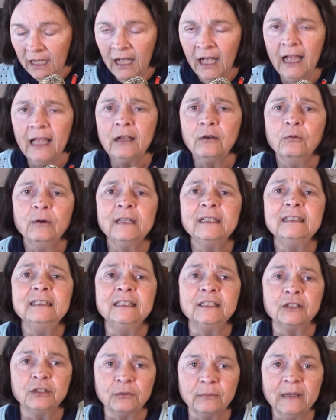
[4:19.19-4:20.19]
I quickly
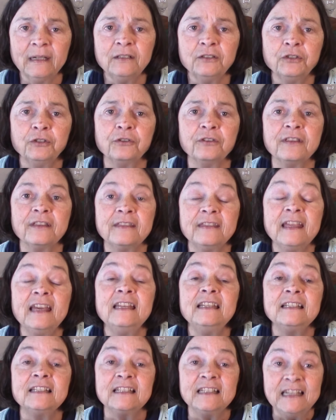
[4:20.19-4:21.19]
correct her that that
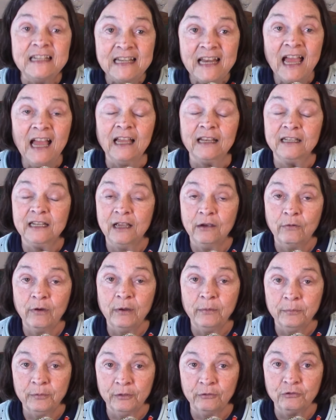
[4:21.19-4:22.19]
is not how I
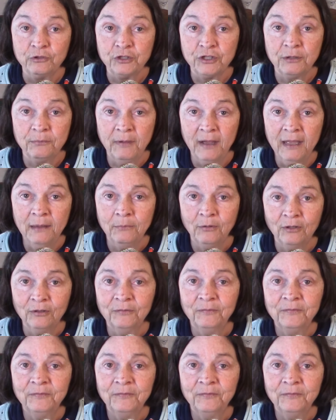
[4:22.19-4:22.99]
approach the Bible.